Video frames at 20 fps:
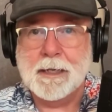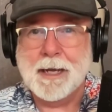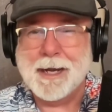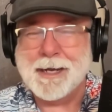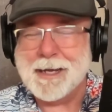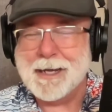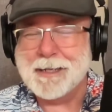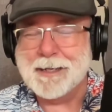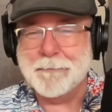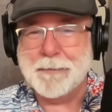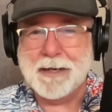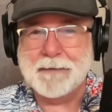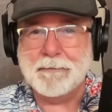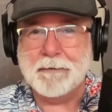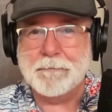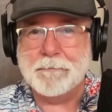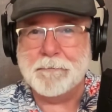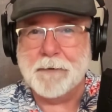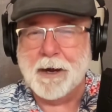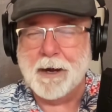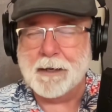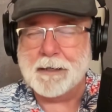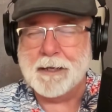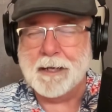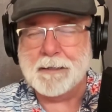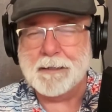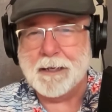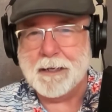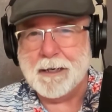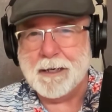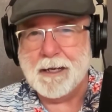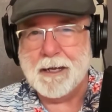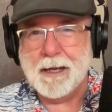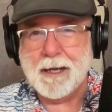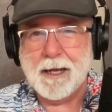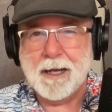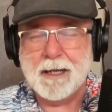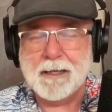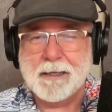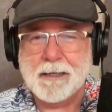I got in a bit of a funk and I thought,
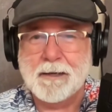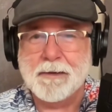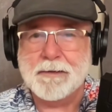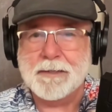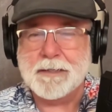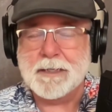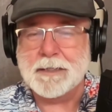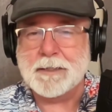this